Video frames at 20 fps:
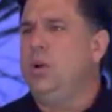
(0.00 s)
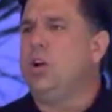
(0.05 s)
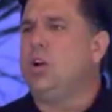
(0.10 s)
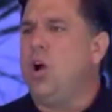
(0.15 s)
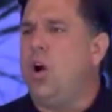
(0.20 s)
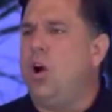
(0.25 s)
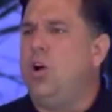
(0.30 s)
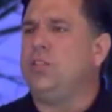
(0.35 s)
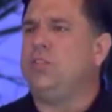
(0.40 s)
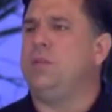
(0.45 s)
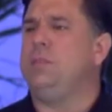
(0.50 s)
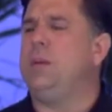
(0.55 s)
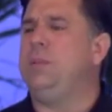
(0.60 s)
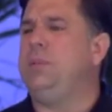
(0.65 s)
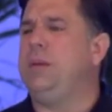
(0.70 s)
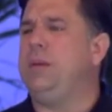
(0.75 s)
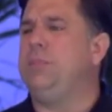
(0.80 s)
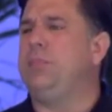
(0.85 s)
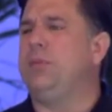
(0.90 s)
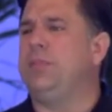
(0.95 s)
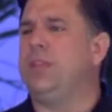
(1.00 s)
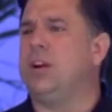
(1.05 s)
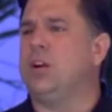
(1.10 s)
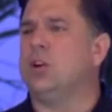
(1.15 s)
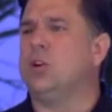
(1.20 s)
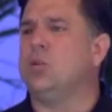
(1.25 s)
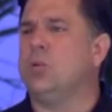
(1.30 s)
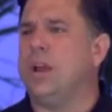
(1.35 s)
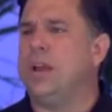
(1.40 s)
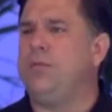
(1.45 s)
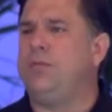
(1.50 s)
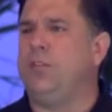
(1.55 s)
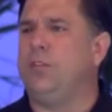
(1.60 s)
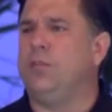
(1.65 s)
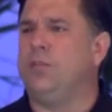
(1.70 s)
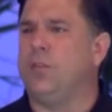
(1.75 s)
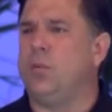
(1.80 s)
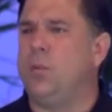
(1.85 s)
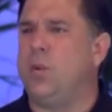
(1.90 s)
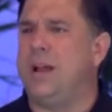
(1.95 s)
called to be people that are grateful
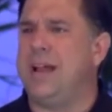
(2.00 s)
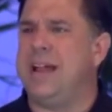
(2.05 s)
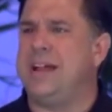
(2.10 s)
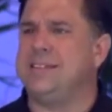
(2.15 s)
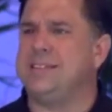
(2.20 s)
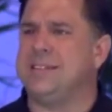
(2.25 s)
for what